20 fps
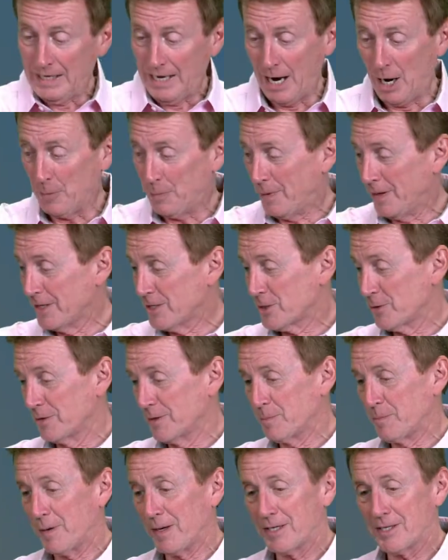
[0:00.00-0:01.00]
outpatient
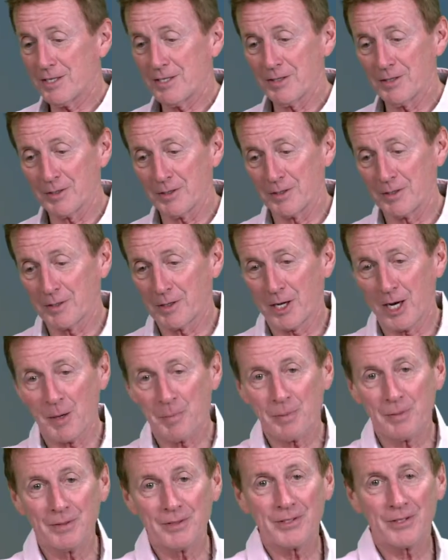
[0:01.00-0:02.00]
or inpatient or
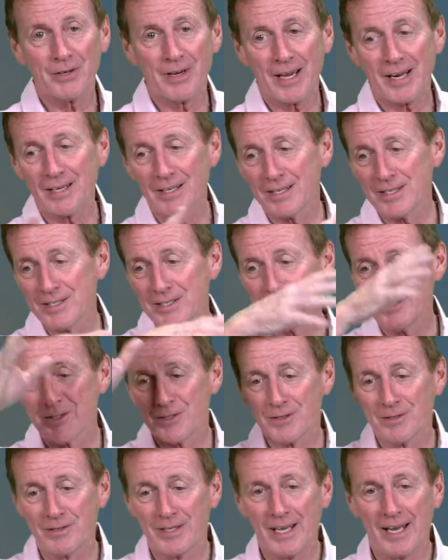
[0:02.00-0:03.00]
couples or adolescents
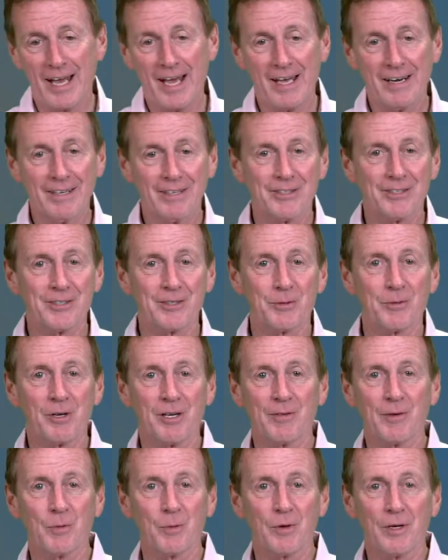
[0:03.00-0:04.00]
or addicts or
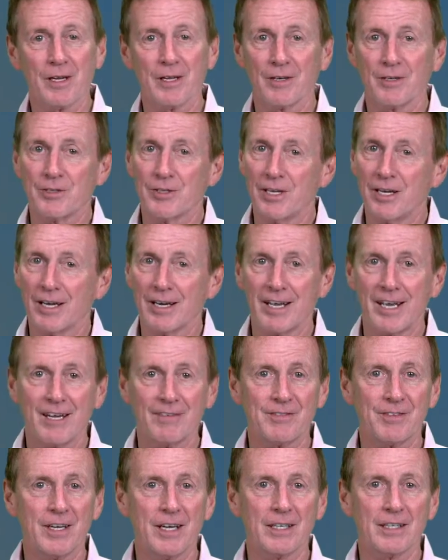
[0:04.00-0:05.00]
whatever you're working on. You got to
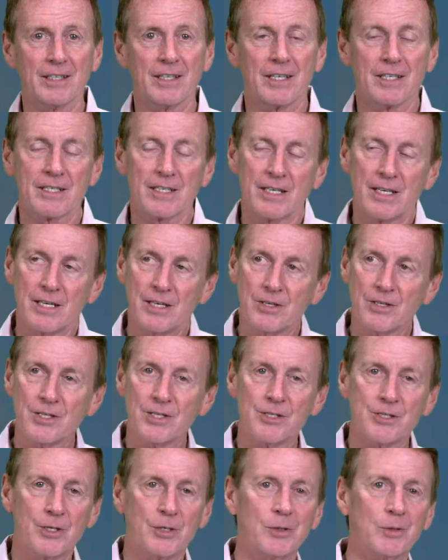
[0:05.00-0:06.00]
have techniques. Here's
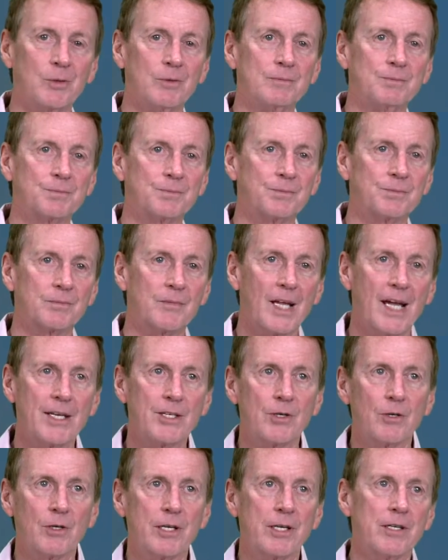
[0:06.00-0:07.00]
a tool,
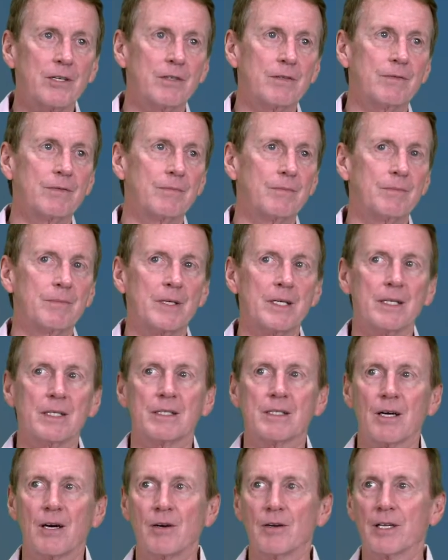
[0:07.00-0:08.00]
and you'll hear me
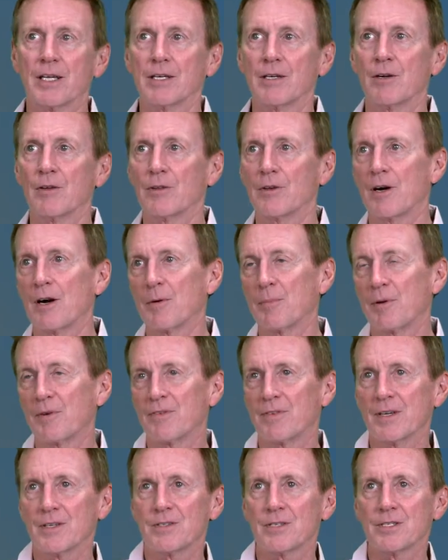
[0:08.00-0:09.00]
talk and all our
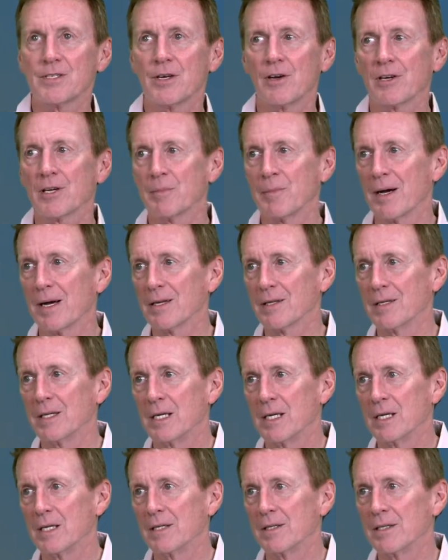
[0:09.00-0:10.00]
professors talk about
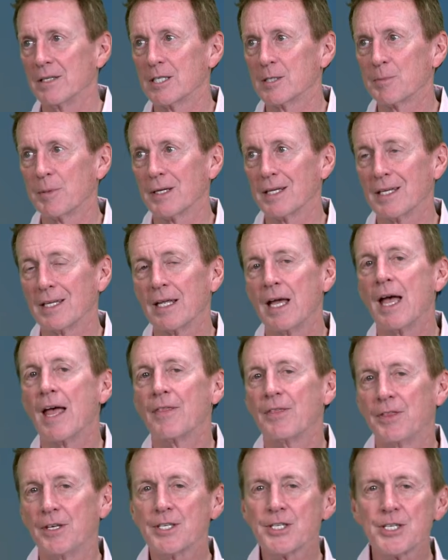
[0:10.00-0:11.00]
these, but
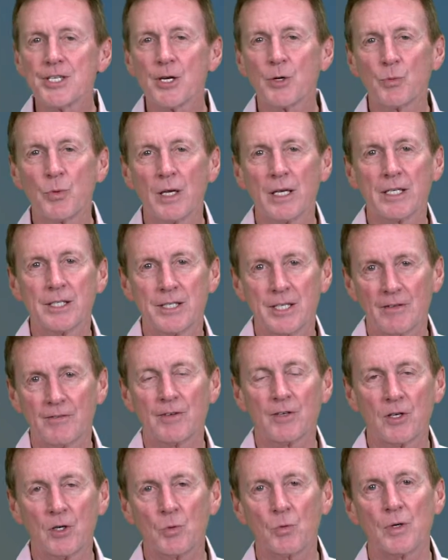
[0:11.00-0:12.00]
this is a really
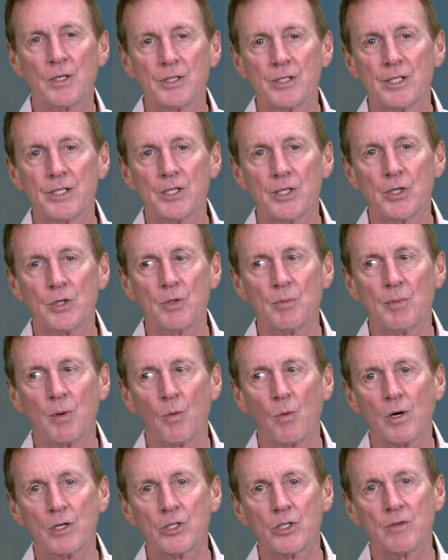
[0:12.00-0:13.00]
difficult one to do, but
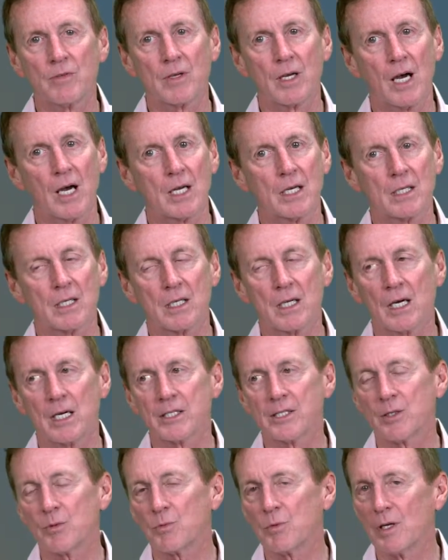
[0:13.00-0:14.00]
once you've got it,
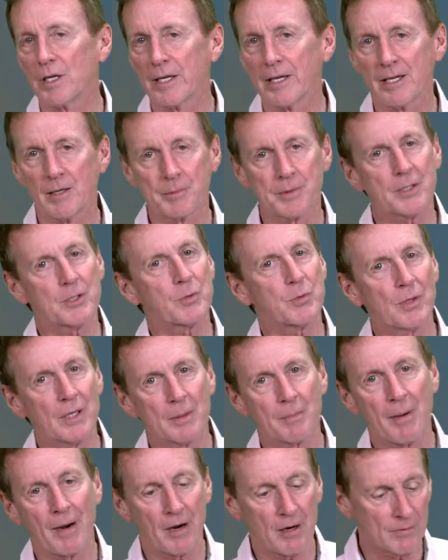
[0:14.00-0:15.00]
gosh, it really helps. It's
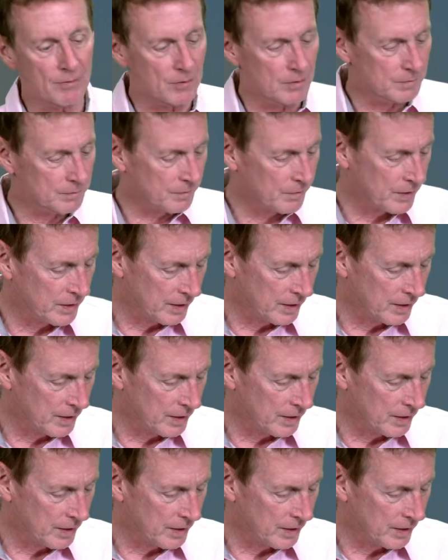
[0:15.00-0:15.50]
really powerful.